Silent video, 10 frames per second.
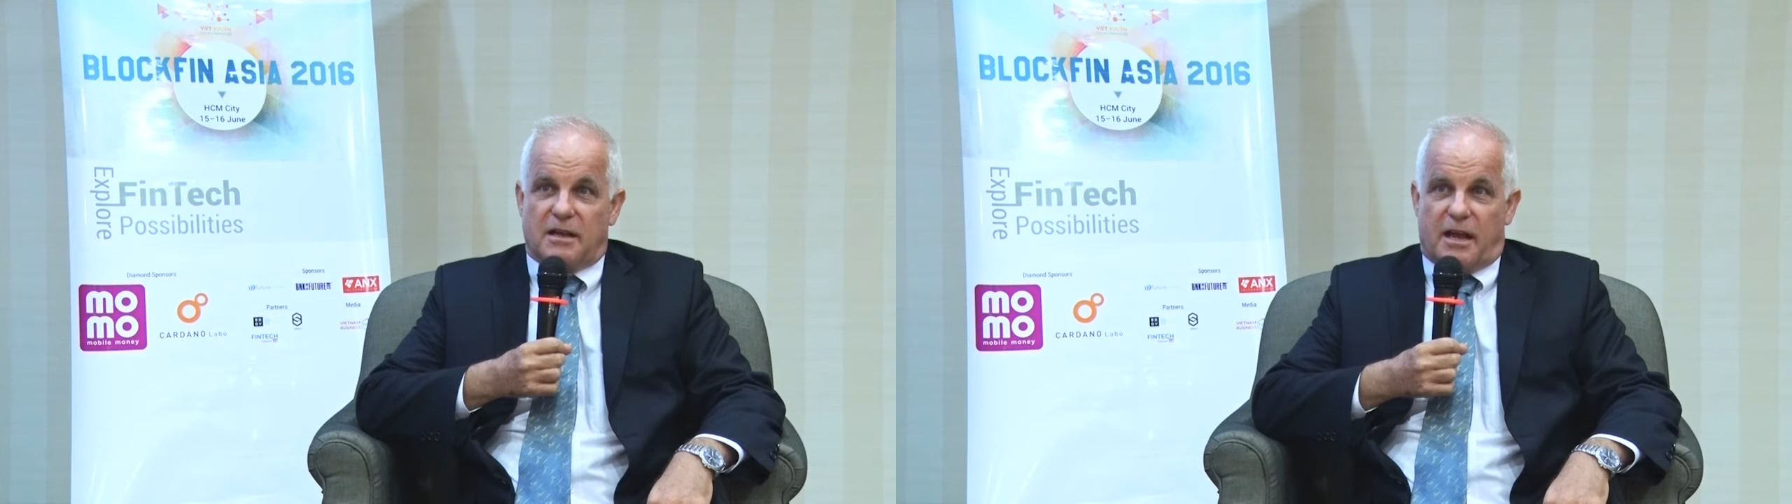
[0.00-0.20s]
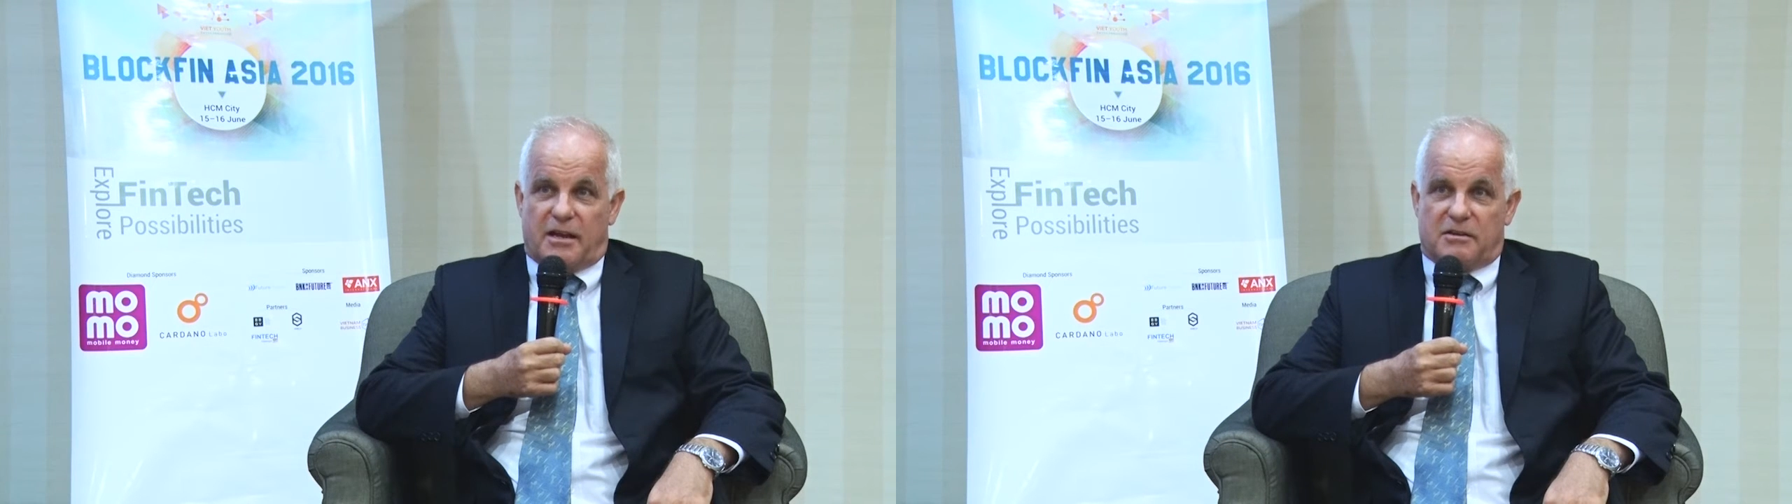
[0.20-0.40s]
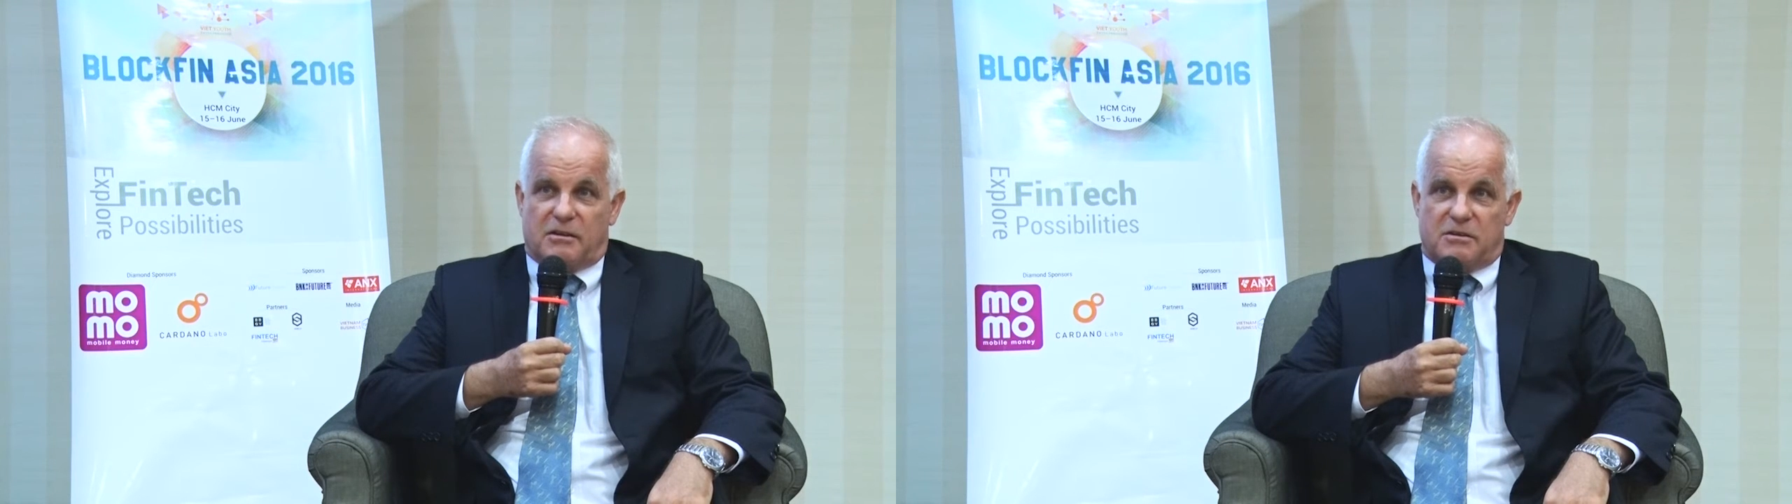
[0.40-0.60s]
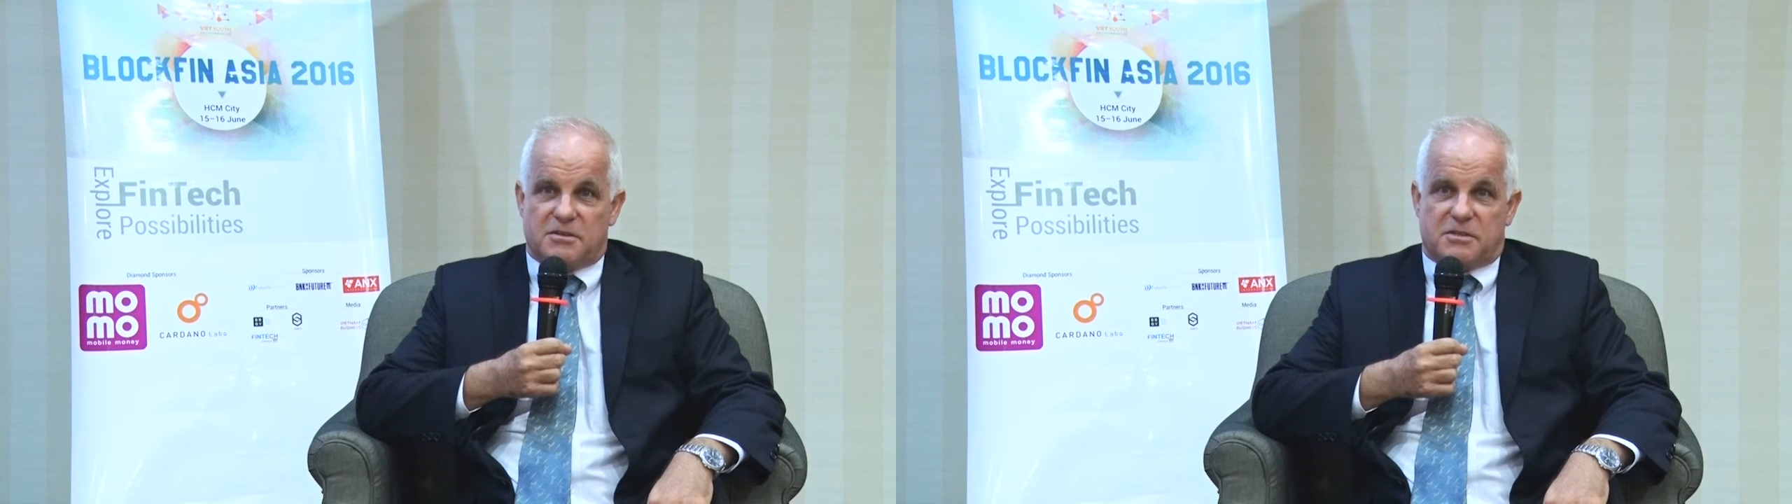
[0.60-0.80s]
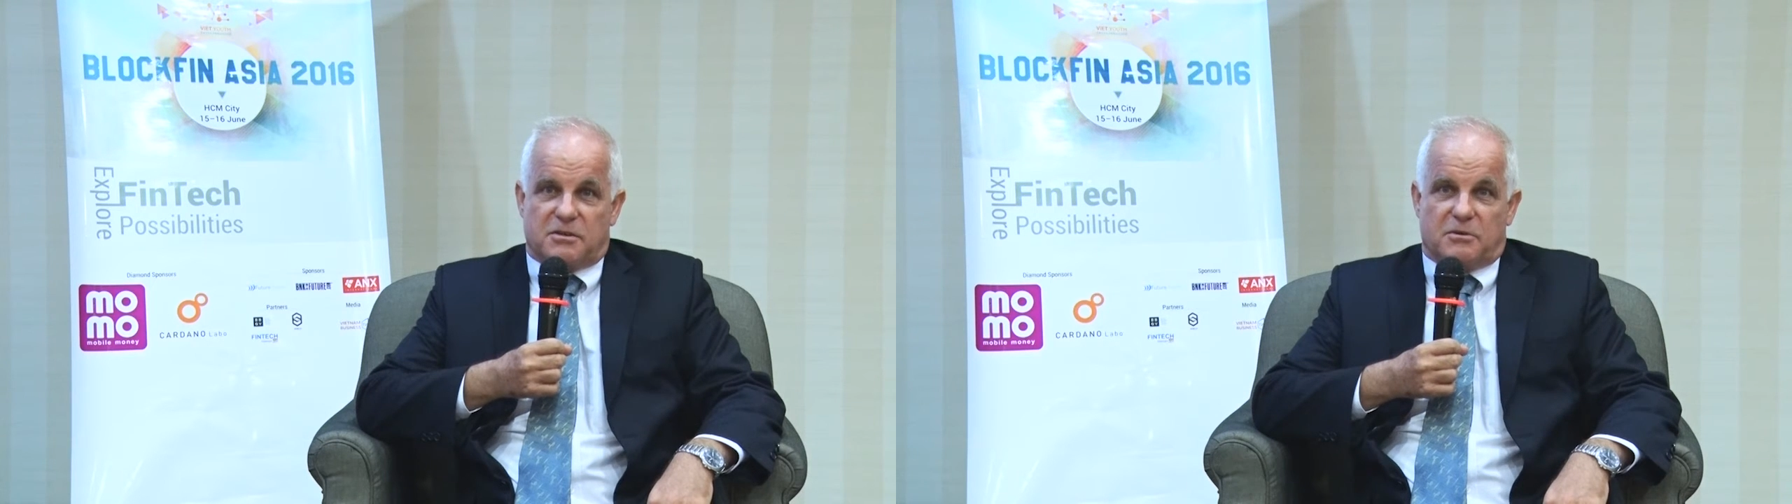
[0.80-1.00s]
and to
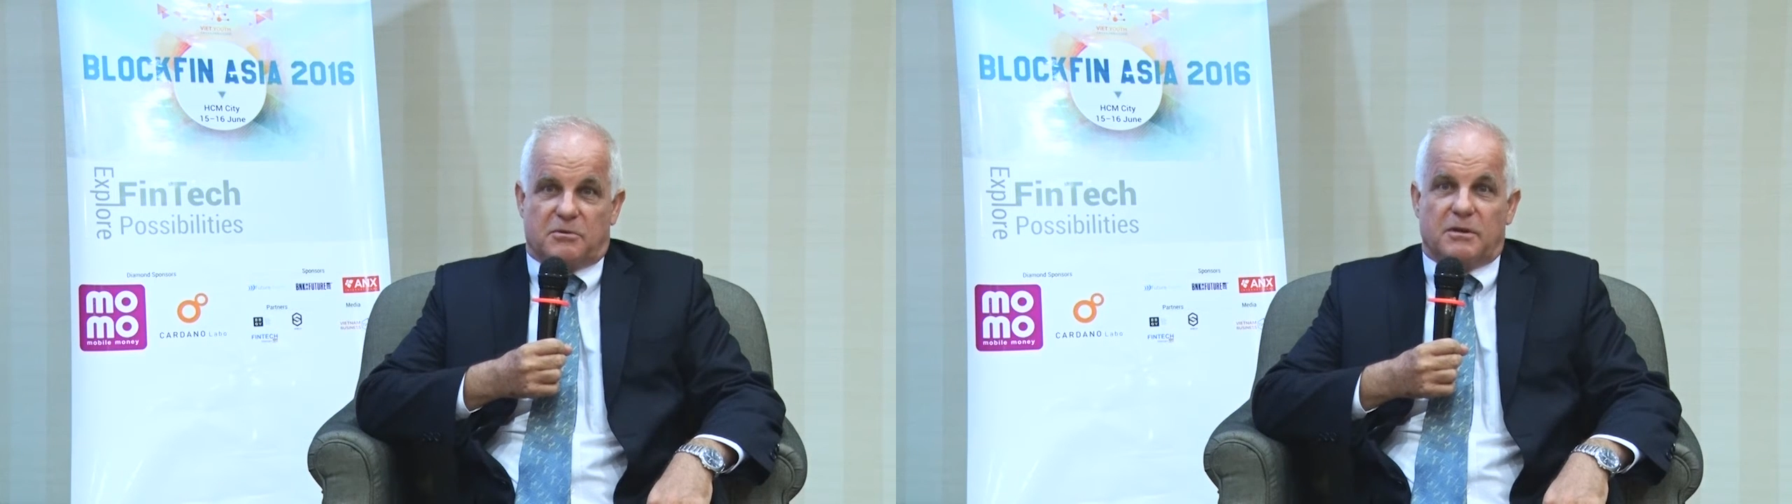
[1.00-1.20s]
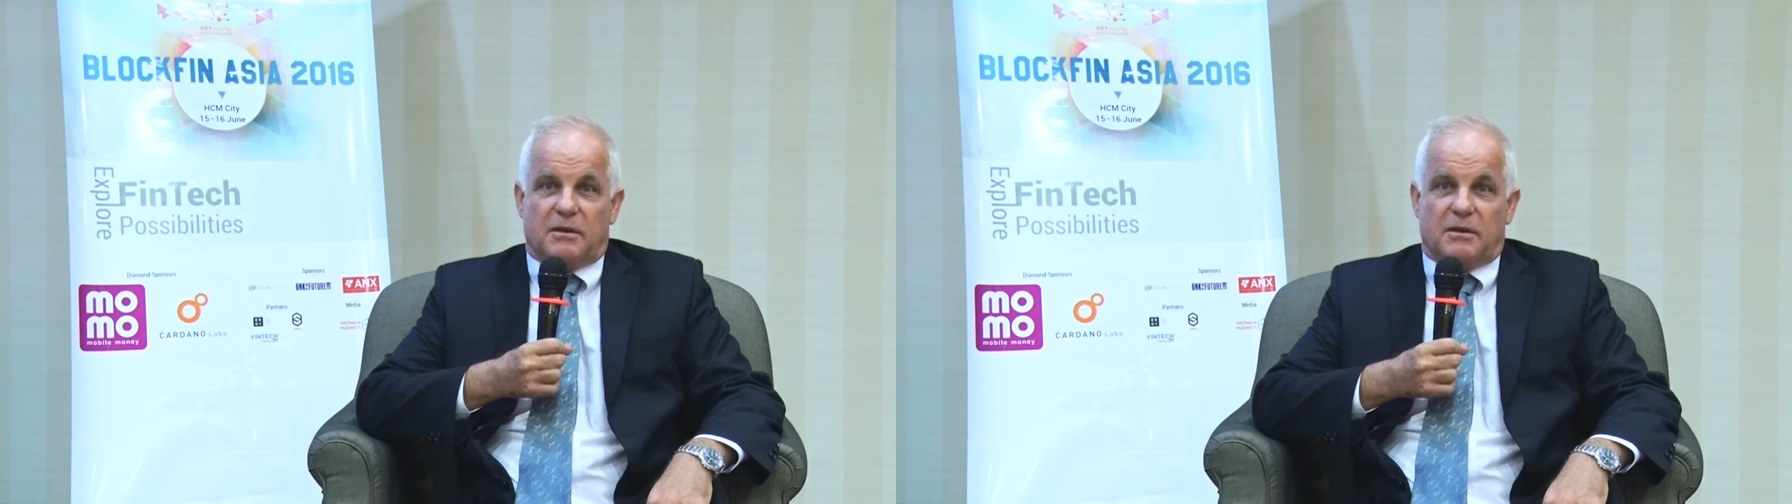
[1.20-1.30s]
also,